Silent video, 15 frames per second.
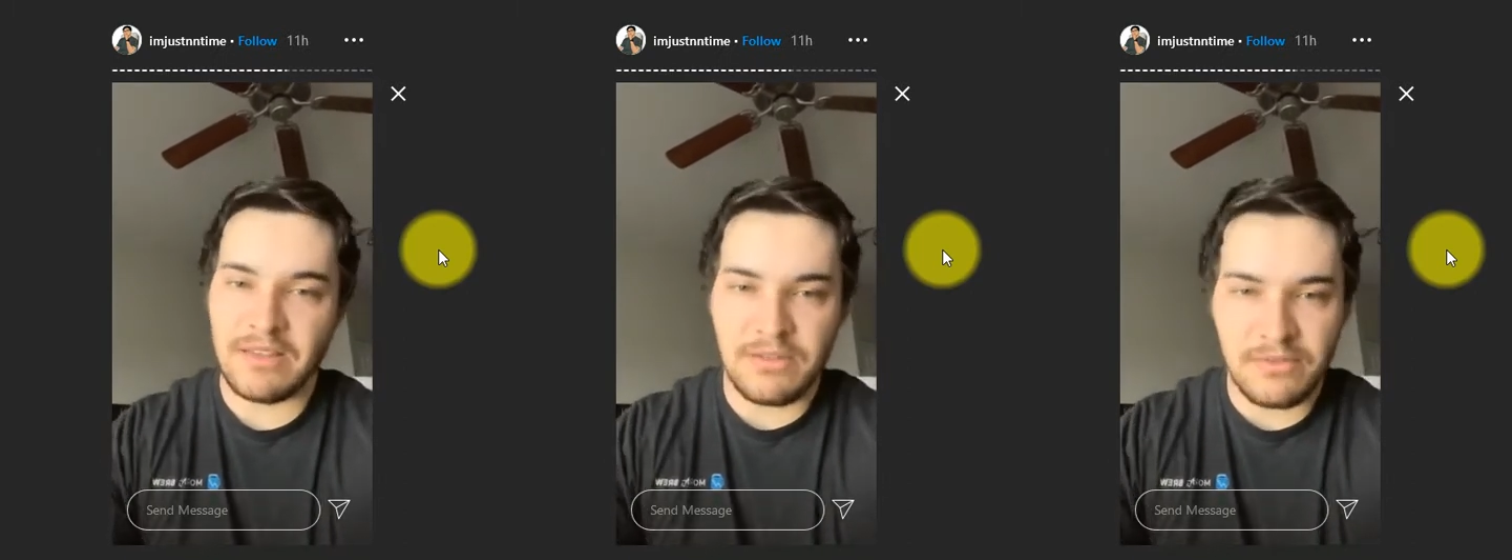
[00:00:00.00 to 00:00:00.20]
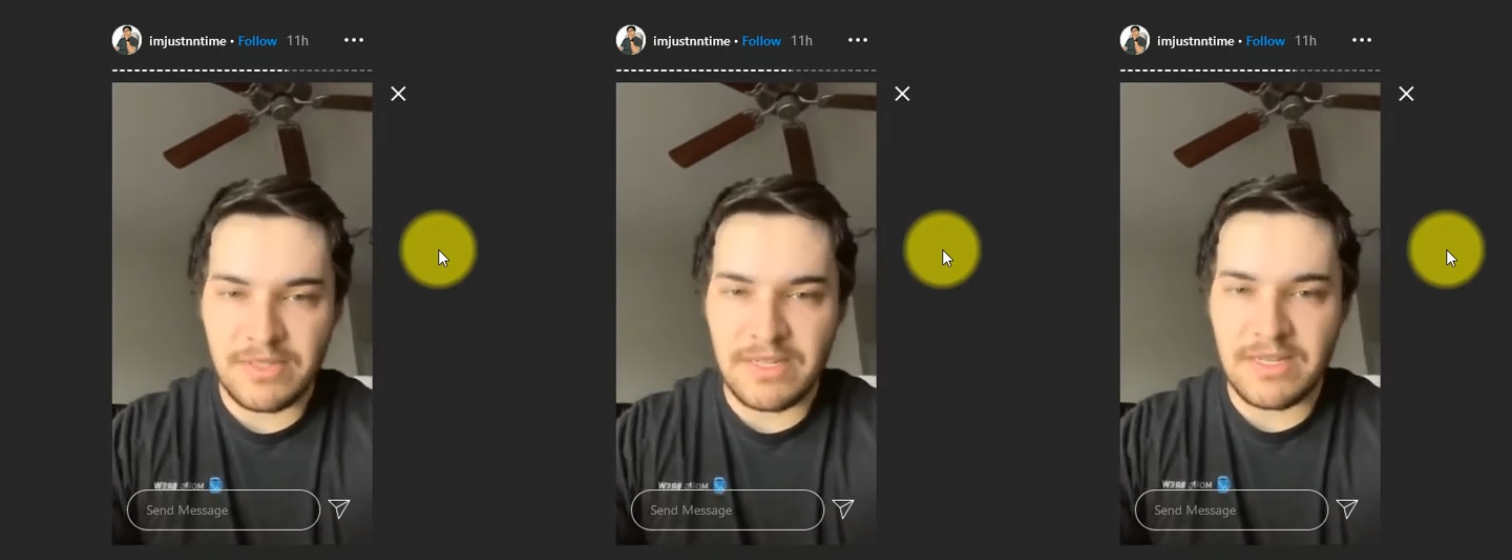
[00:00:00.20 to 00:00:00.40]

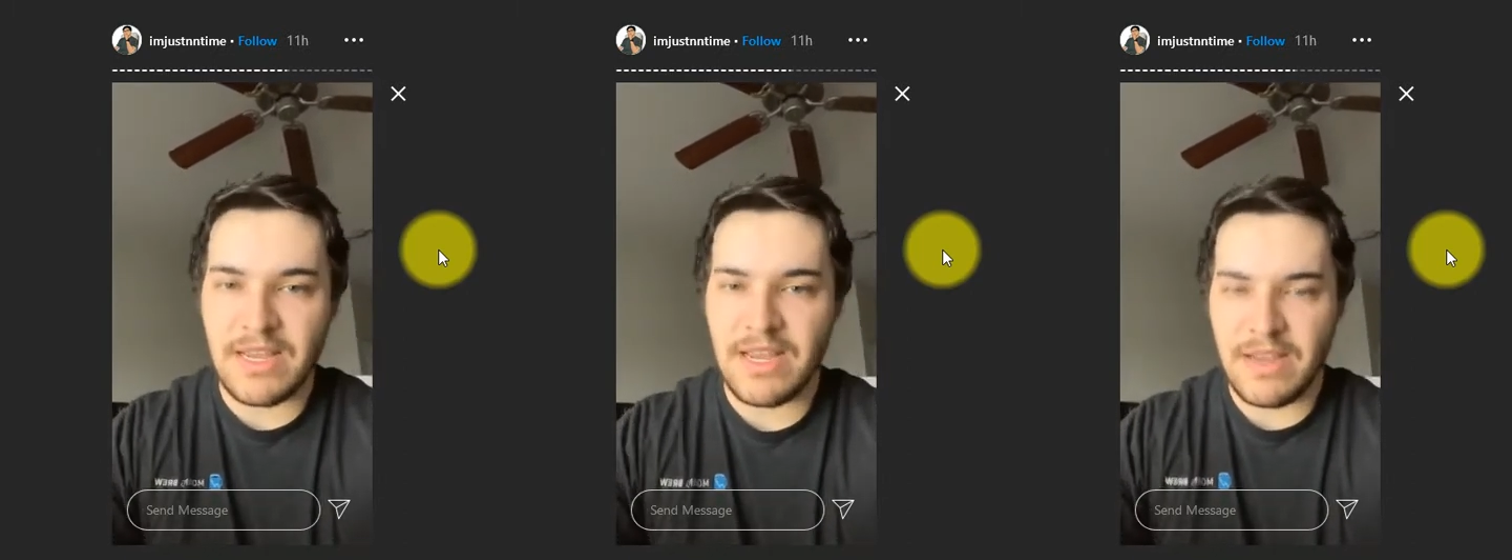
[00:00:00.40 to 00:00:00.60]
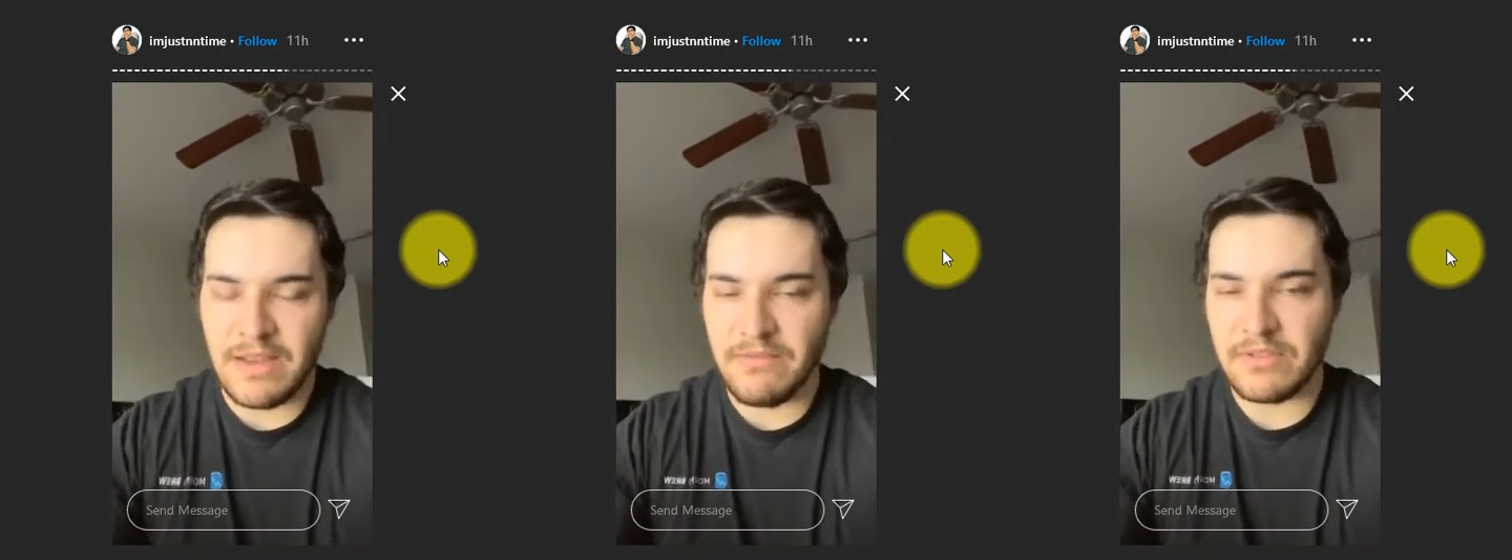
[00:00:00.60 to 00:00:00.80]
losing
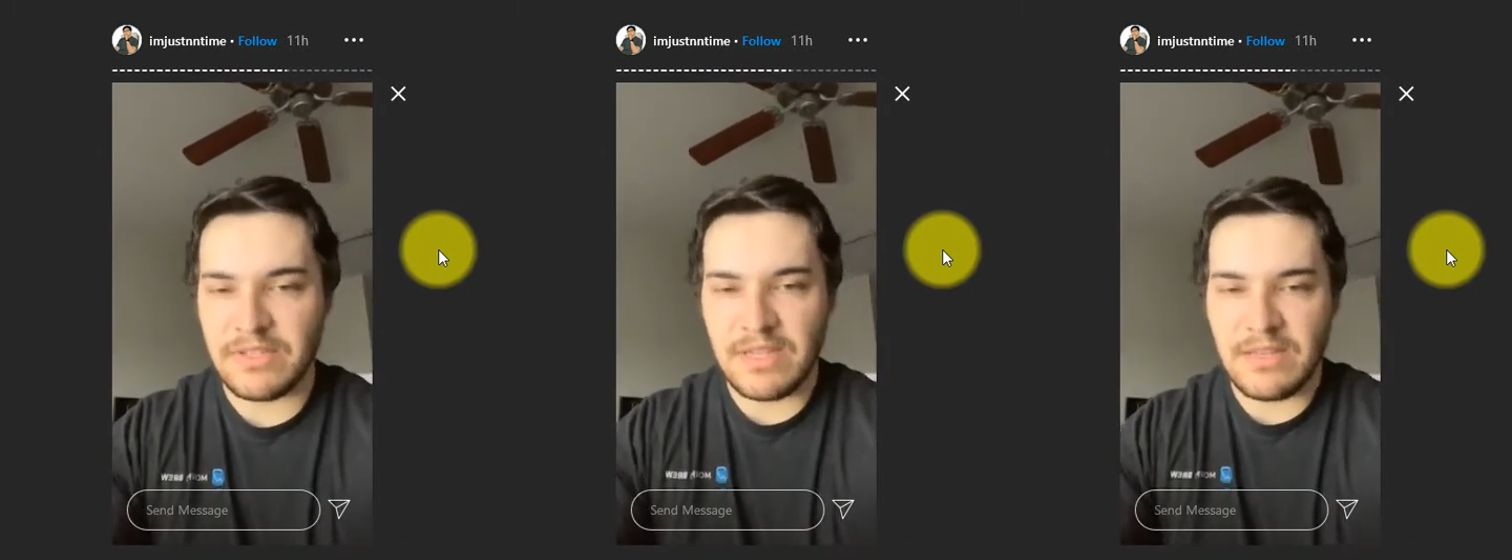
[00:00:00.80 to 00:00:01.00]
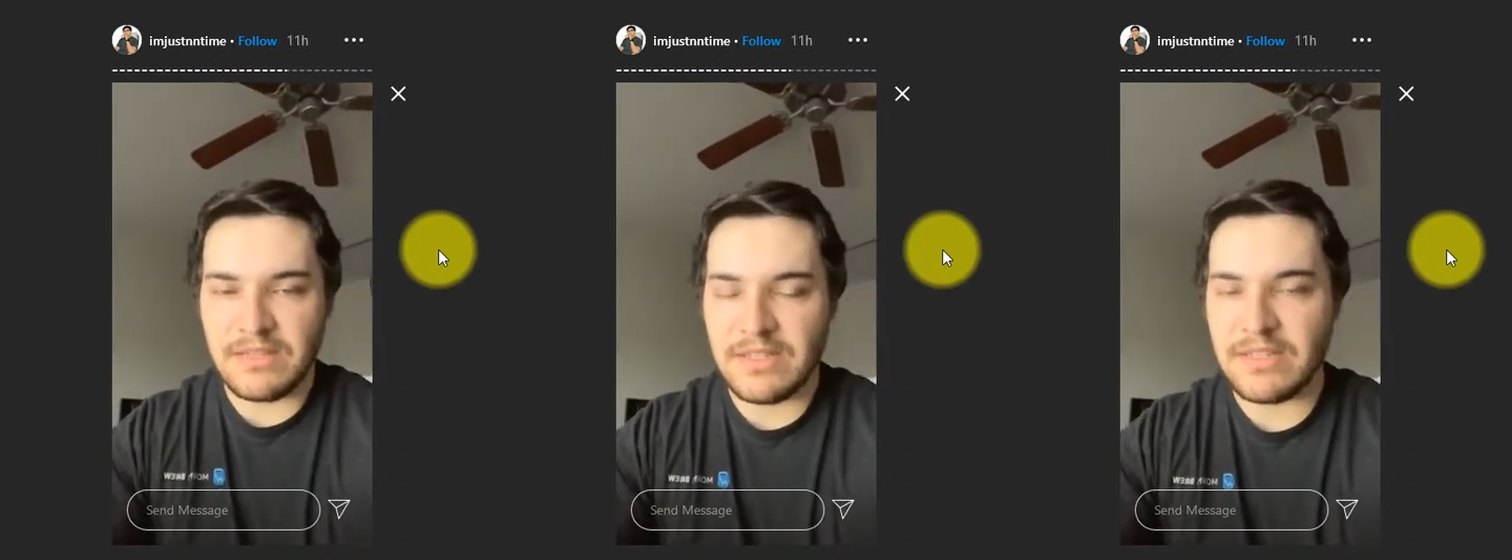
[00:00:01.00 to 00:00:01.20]
day ever
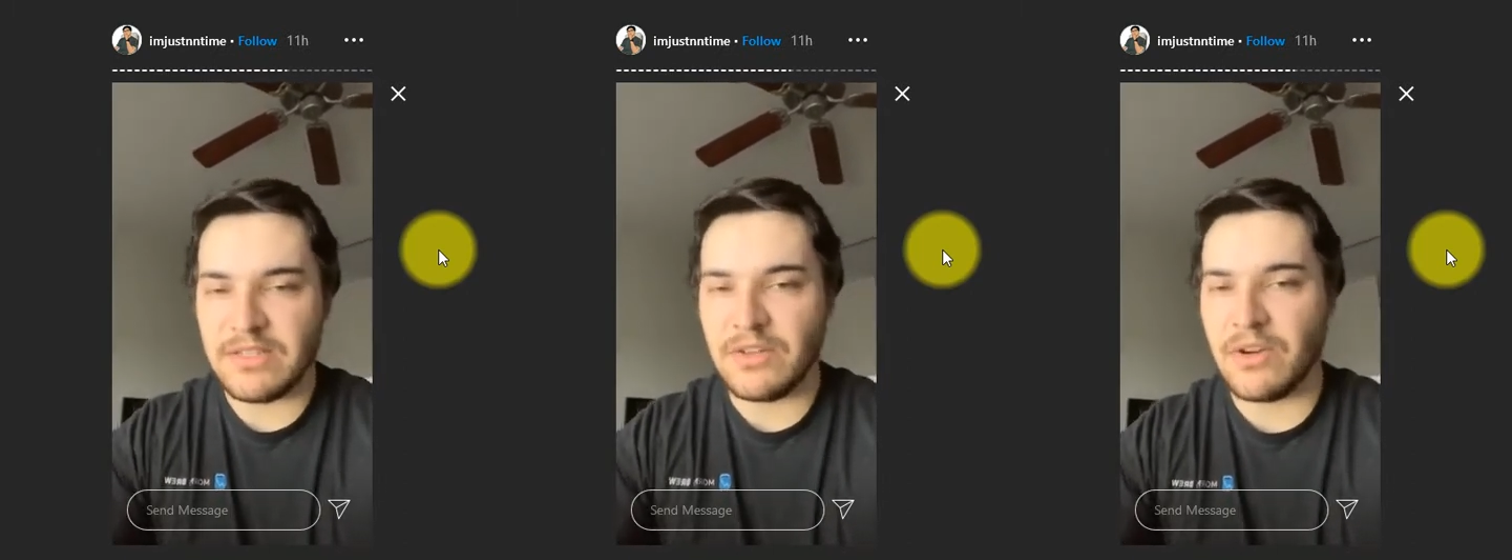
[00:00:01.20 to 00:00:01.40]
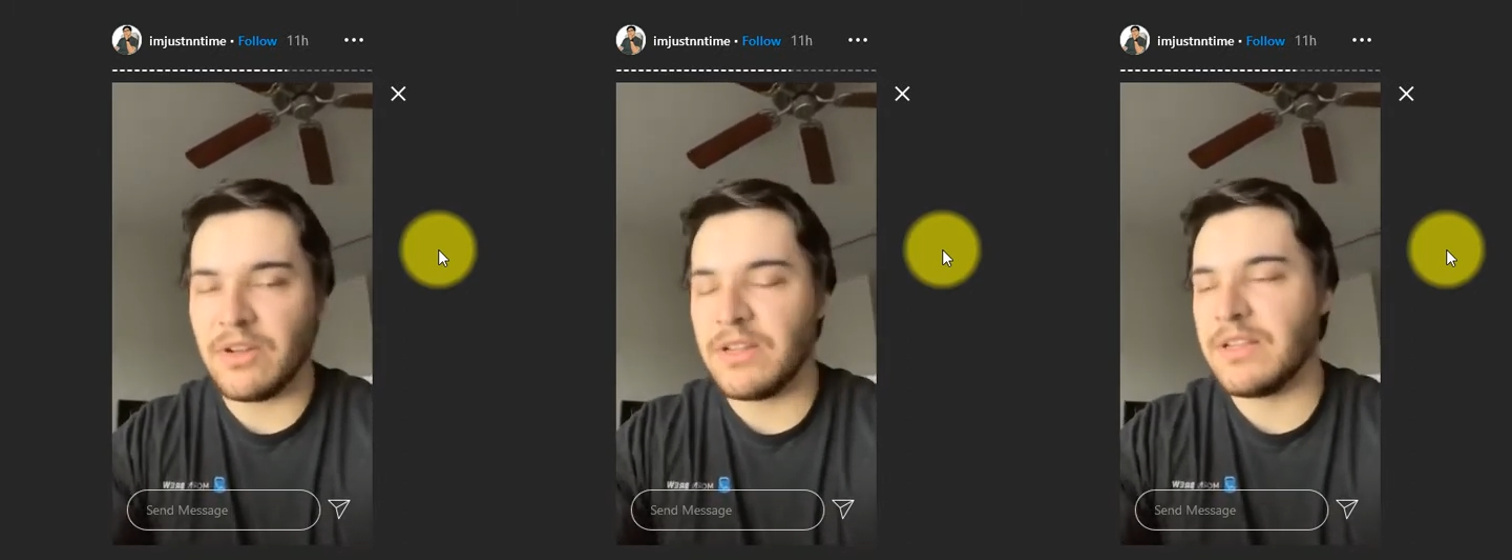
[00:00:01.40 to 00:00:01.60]
since they
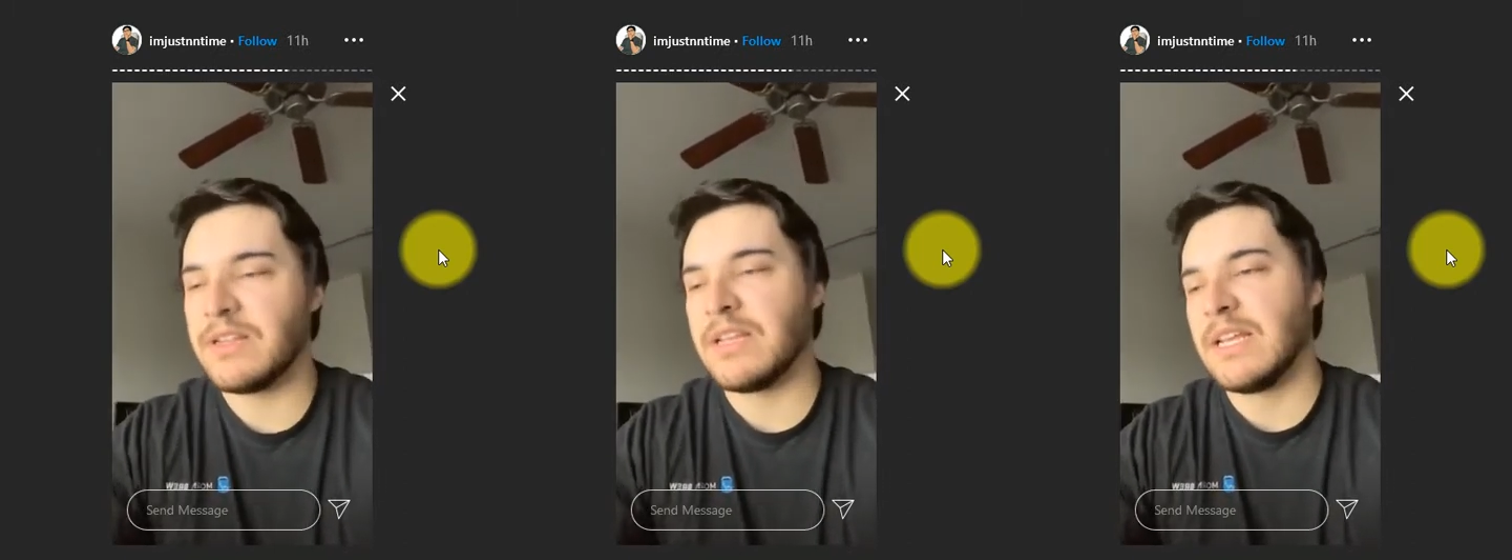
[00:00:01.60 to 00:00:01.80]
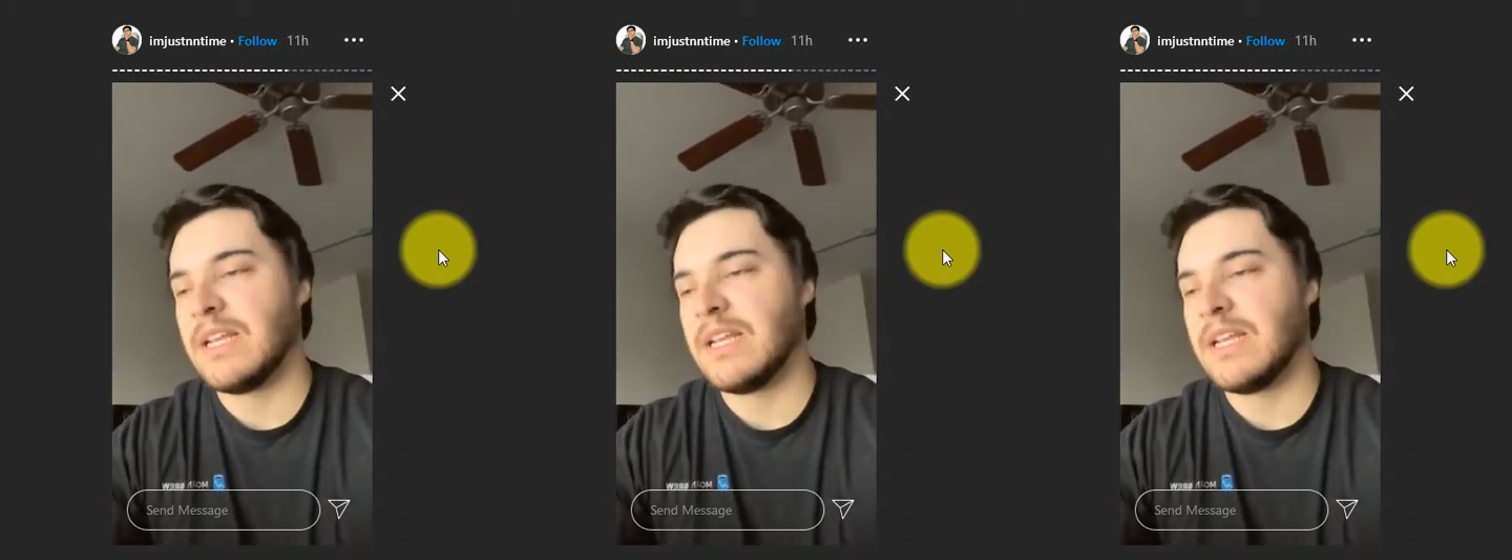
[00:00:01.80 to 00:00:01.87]
started it.